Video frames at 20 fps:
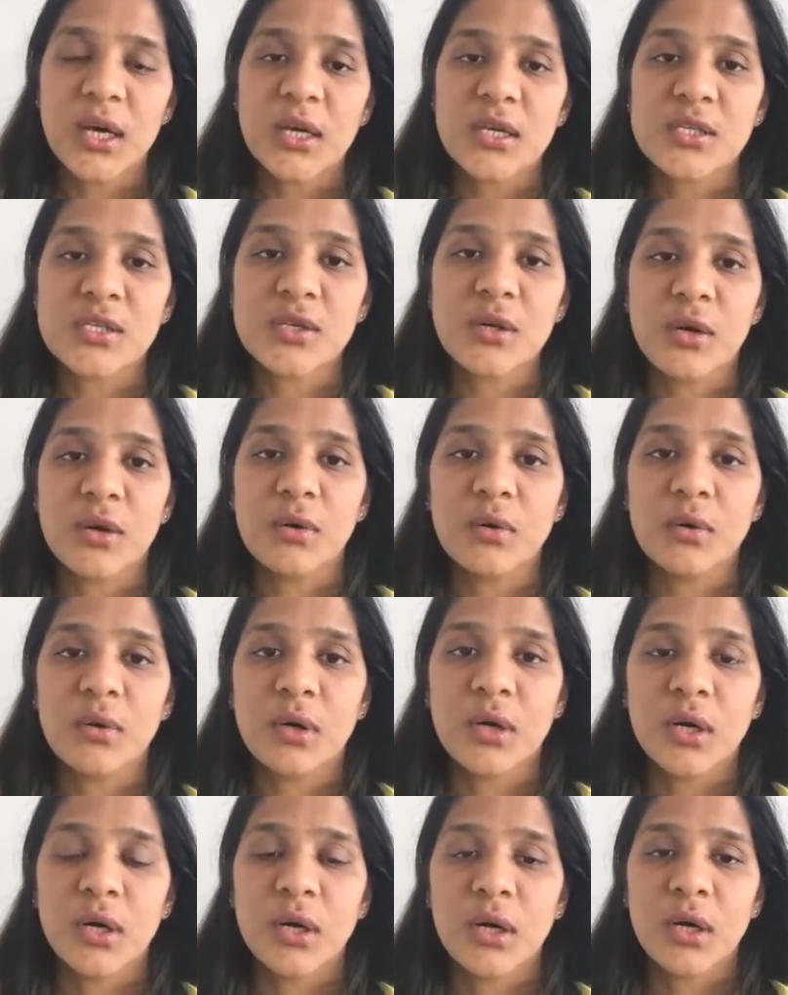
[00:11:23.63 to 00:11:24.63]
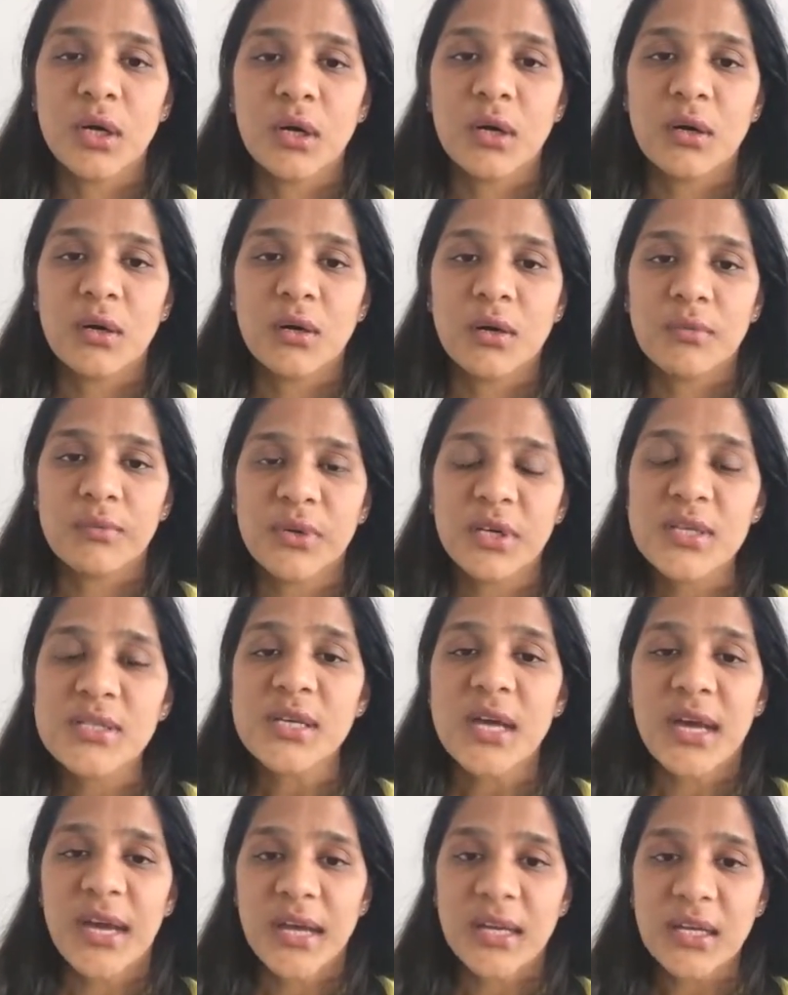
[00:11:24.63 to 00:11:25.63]
So because
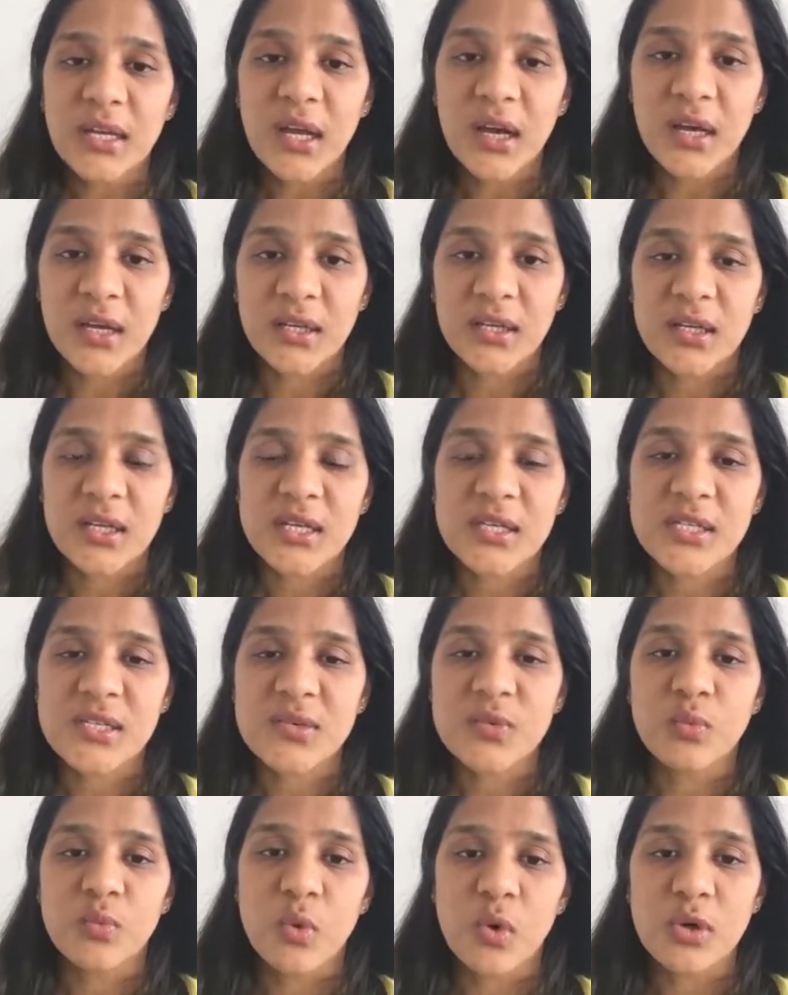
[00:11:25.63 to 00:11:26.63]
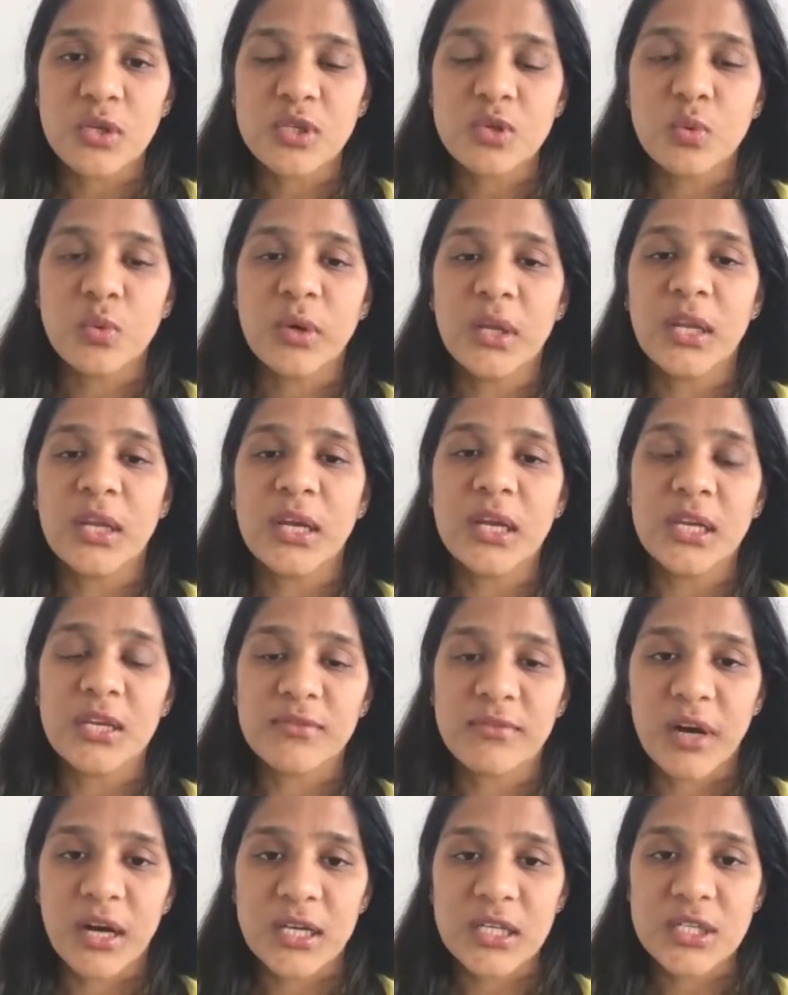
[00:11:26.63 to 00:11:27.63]
a headline is what will
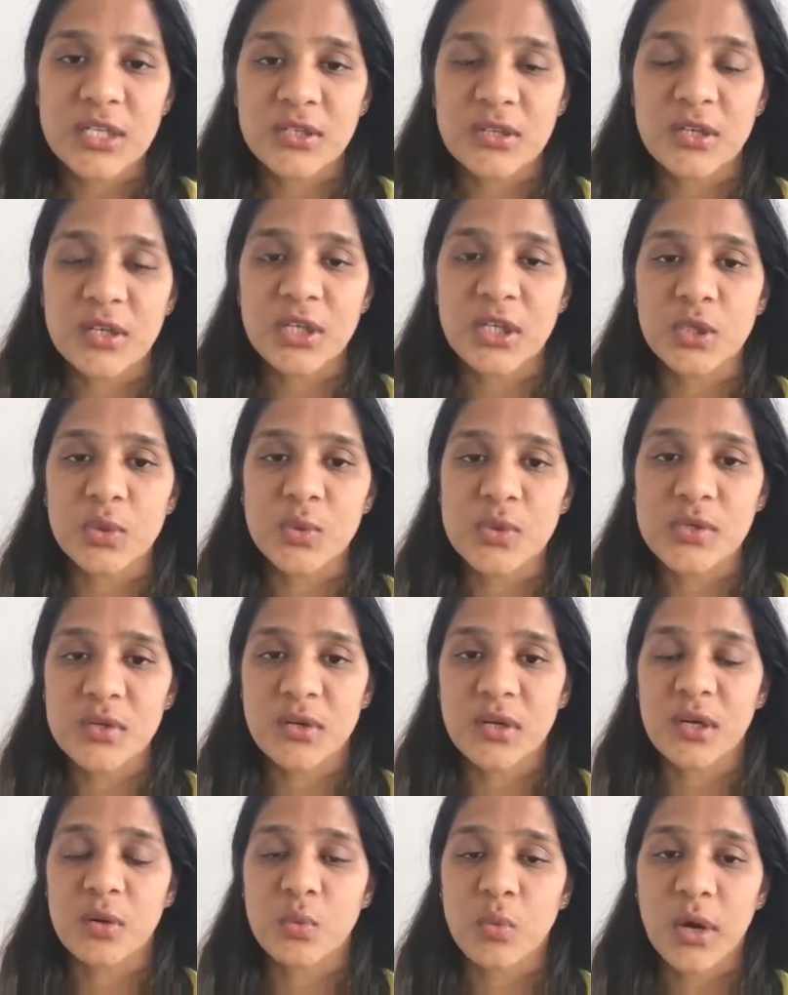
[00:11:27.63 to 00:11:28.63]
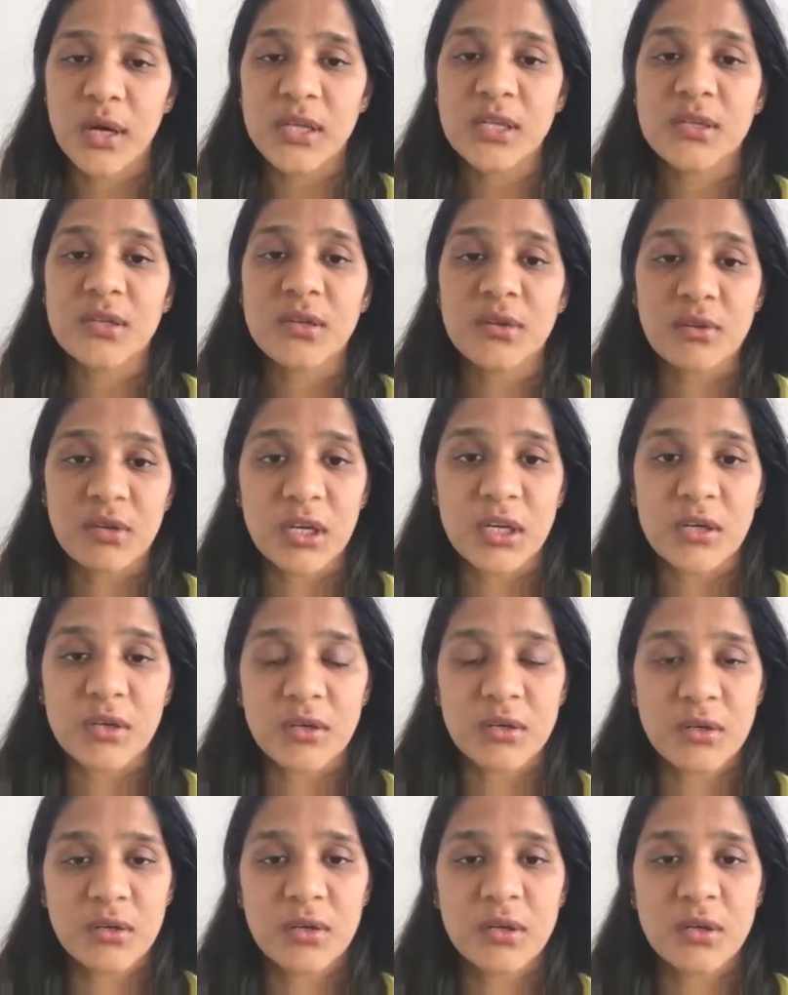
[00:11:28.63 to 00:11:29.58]
invite the user, invite the reader